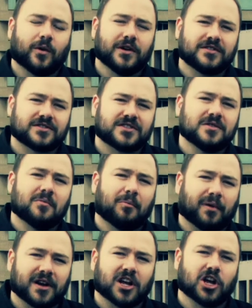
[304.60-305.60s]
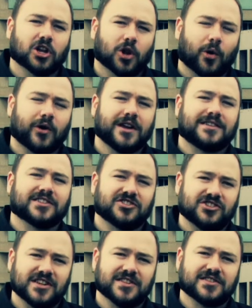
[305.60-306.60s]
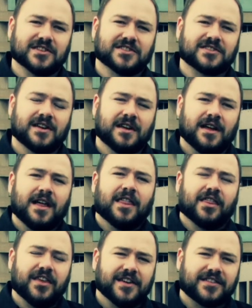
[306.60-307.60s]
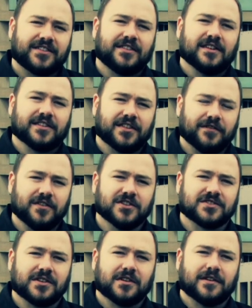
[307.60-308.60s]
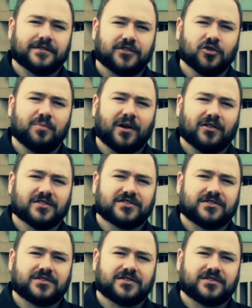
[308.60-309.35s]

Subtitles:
We're interested in bringing glory to Jesus. This is the vision of Two Pillars